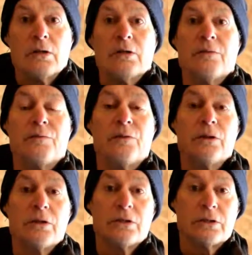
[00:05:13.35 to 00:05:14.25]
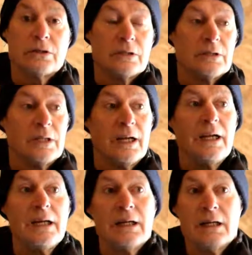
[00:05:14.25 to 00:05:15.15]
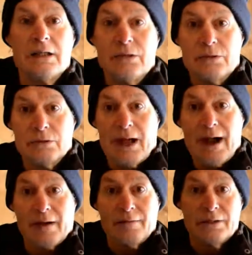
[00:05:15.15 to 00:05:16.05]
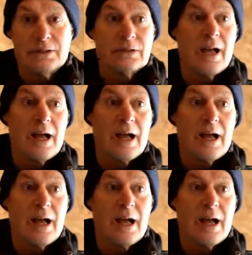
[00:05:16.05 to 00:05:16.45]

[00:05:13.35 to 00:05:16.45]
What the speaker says: The first inkling you'll have is